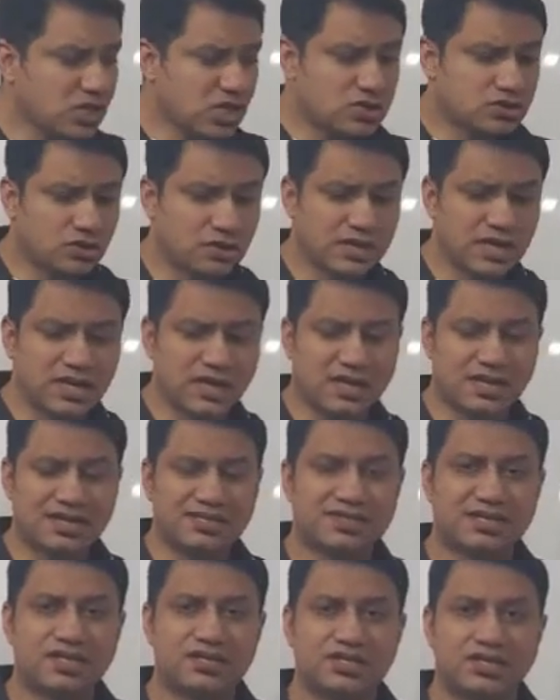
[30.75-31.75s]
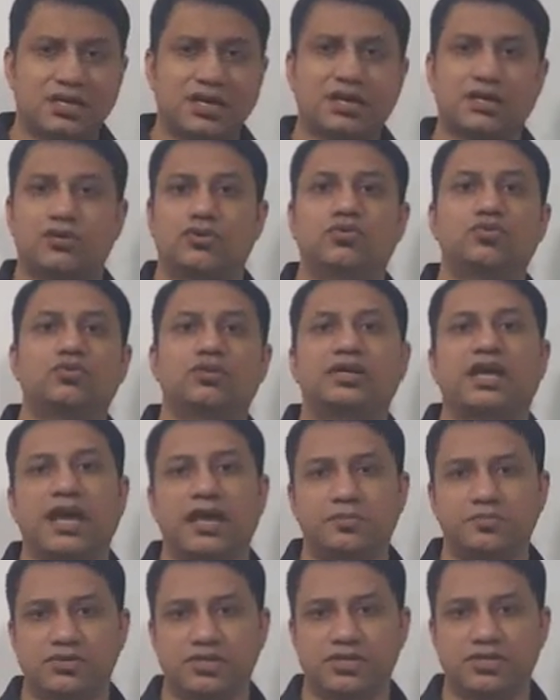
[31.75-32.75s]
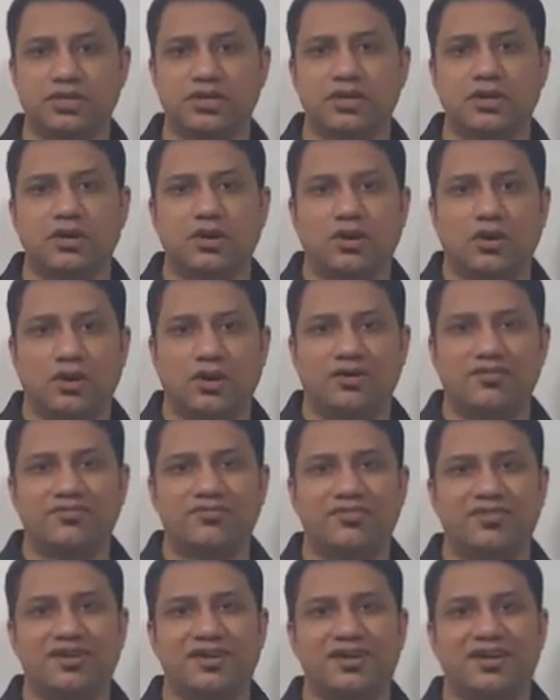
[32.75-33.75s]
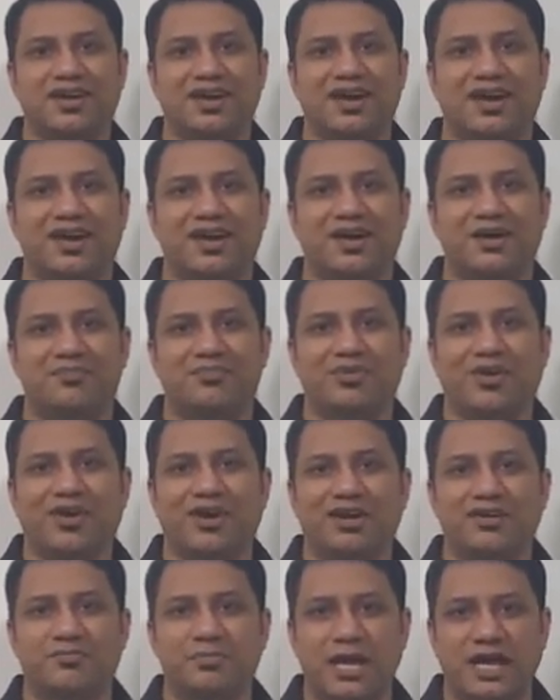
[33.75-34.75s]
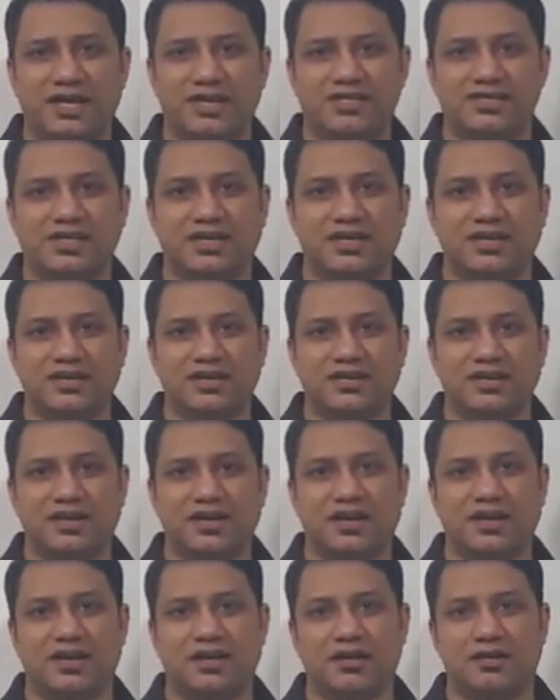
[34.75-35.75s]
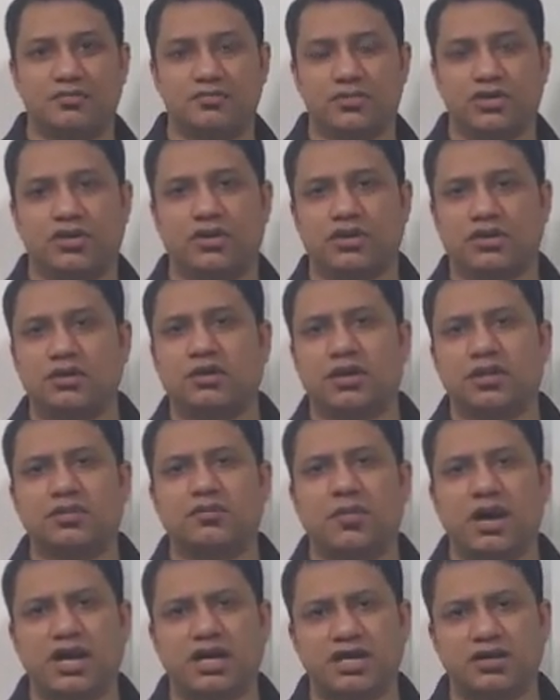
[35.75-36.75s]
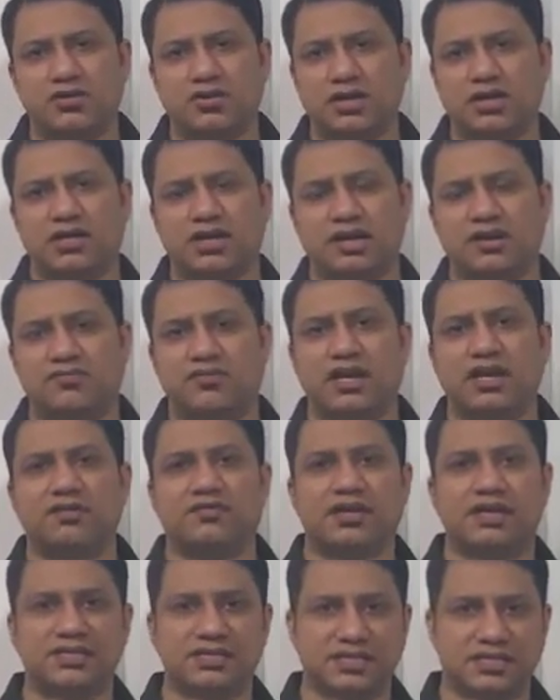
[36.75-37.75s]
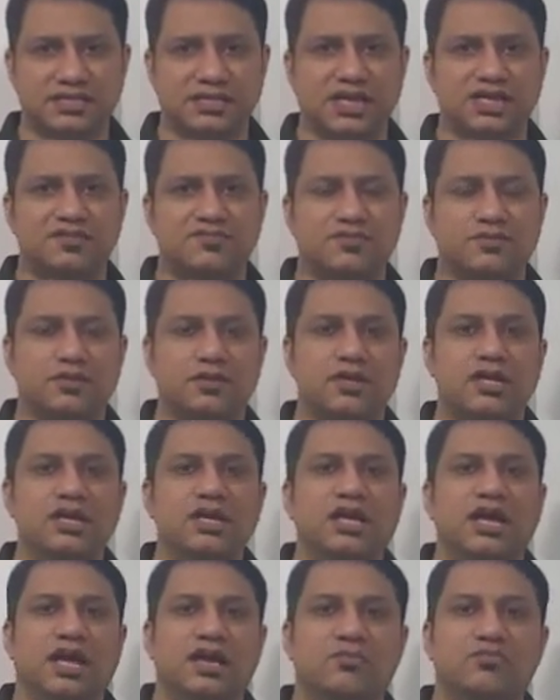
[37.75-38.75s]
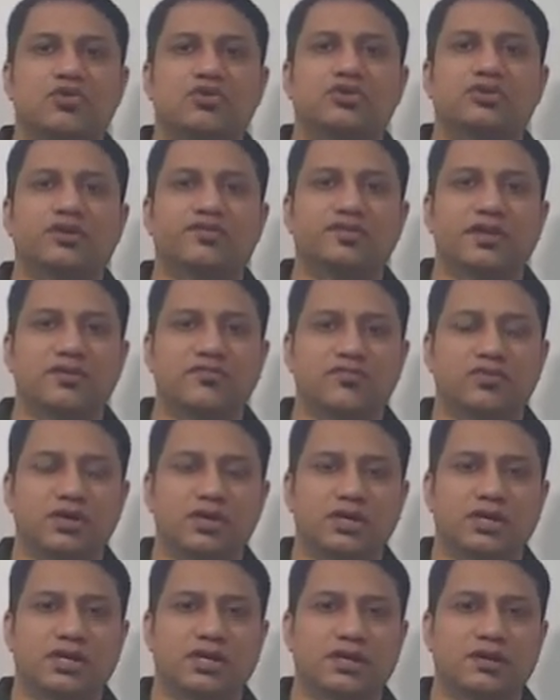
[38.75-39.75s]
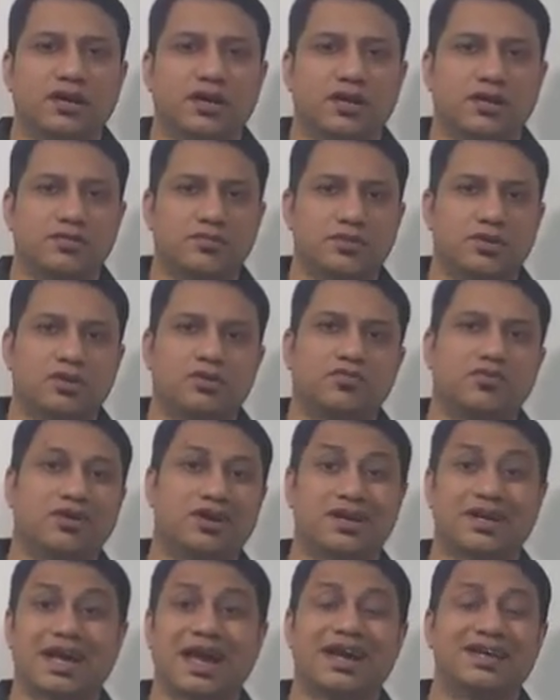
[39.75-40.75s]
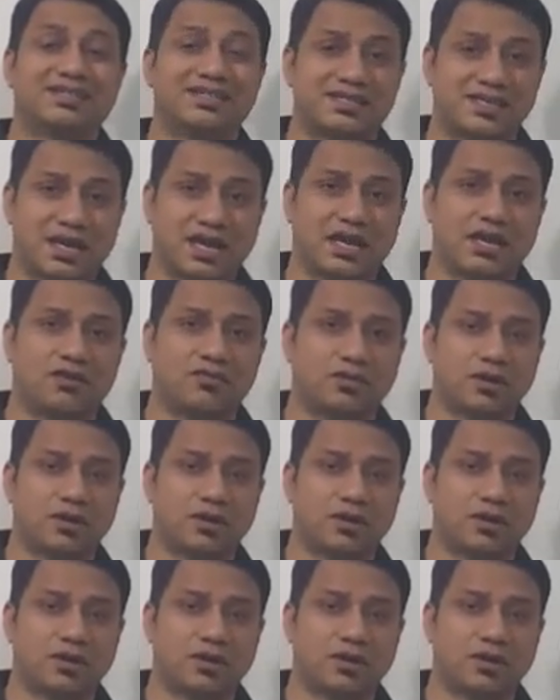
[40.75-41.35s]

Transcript: So there are essentially two types of product packaging in the market today that are very, very successful, and both of them work at scale.